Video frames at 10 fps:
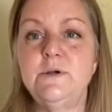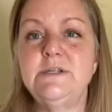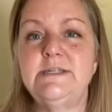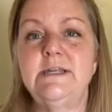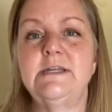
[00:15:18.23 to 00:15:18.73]

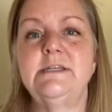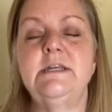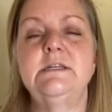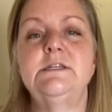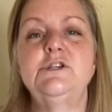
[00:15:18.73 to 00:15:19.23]
6
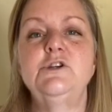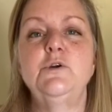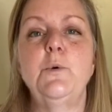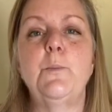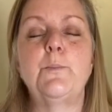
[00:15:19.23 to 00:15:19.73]
is
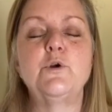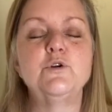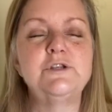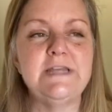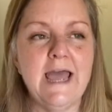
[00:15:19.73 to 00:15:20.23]
to
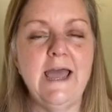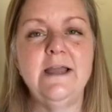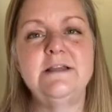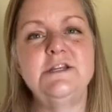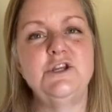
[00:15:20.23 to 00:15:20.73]

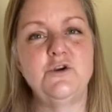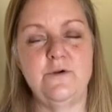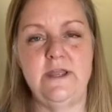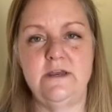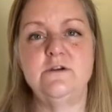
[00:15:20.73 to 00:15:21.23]
protect
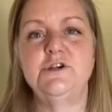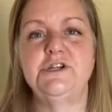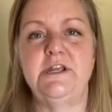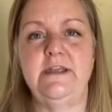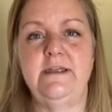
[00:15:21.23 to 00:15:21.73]
your
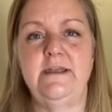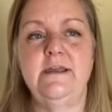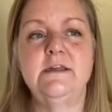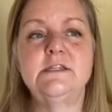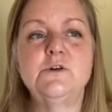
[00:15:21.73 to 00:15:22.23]
energy.
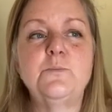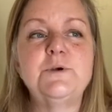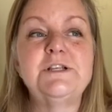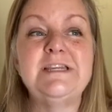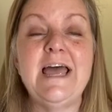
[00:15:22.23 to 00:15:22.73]
So
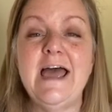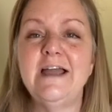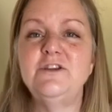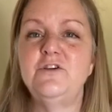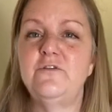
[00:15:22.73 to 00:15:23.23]

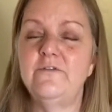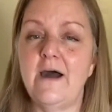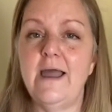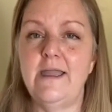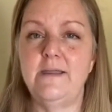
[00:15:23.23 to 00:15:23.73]
protect your
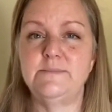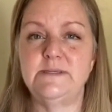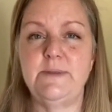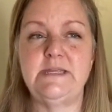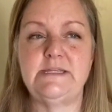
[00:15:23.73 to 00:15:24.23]

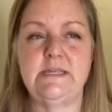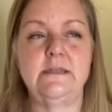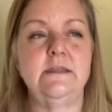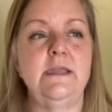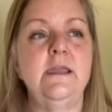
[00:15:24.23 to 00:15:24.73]
vibes,
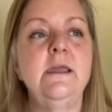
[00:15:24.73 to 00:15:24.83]
basically.